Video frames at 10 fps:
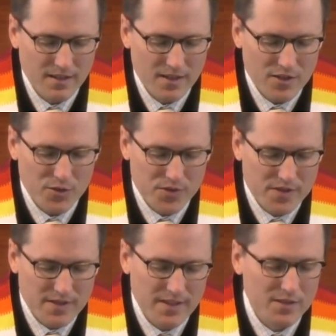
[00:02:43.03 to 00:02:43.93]
You
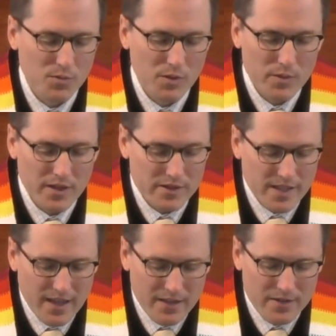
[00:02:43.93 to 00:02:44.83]
see us when we are
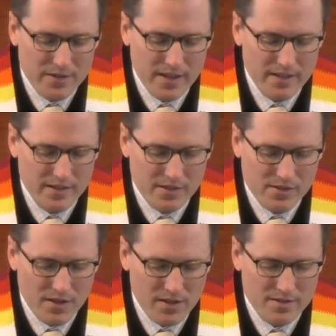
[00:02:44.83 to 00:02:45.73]
tired and
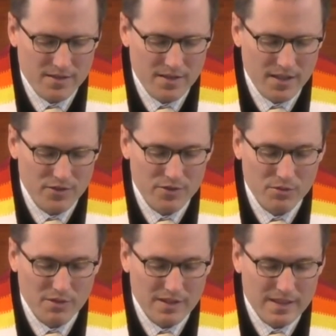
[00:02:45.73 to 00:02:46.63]
exhausted, and you
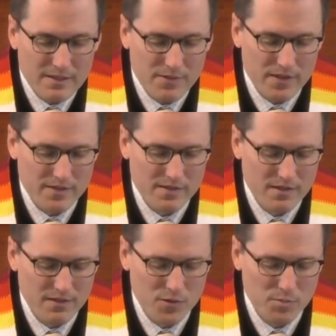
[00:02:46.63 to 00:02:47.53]
don't leave us
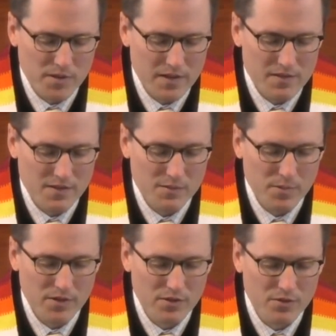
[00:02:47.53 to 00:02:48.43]
in those places,
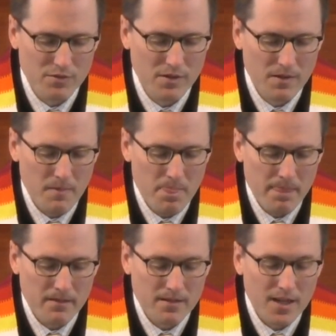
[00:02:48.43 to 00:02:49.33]
but you
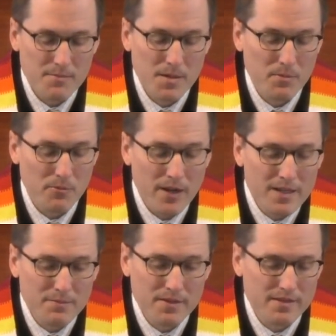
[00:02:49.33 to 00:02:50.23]
come up
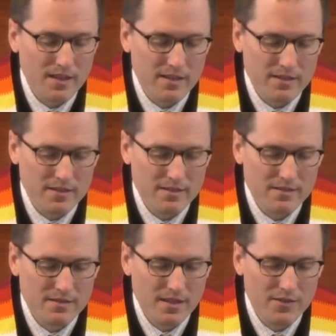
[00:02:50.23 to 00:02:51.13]
right beside
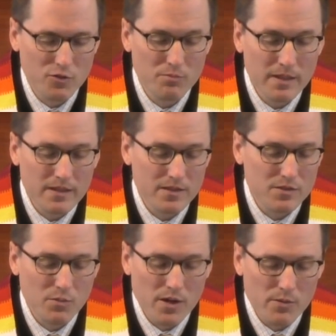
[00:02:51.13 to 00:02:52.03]
us and you meet us
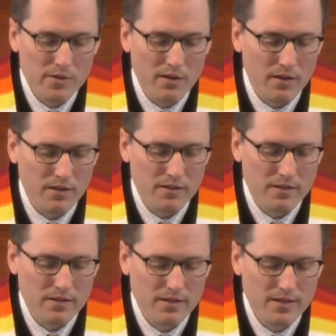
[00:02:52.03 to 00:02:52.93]
where we are.
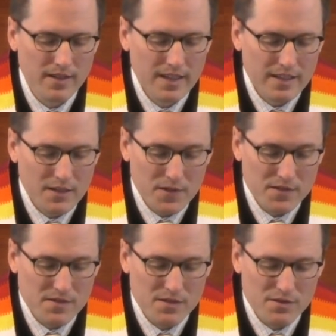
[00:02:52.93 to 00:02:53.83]
Give us
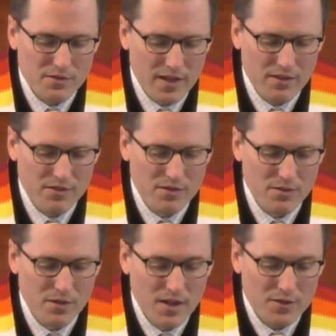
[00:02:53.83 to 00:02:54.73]
the strength
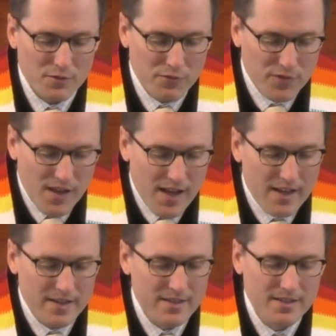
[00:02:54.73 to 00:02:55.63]
to, to
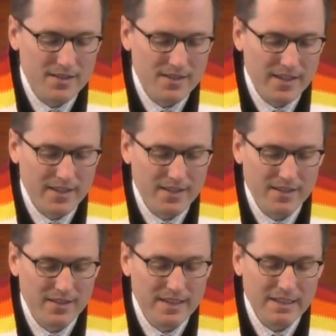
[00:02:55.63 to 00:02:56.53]
fly like
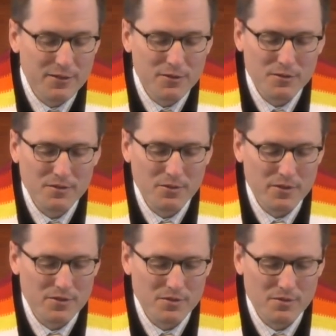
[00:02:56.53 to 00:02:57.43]
an eagle, or
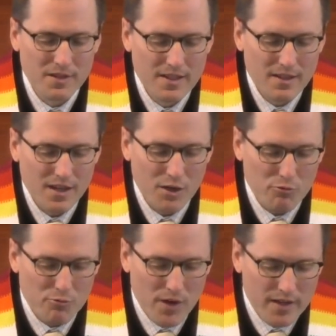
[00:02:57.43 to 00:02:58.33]
to uh,
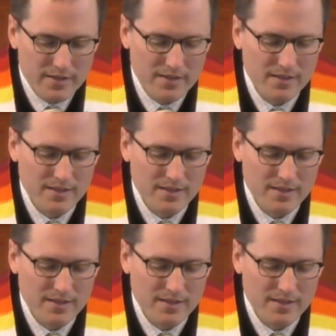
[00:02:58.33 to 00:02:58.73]
run,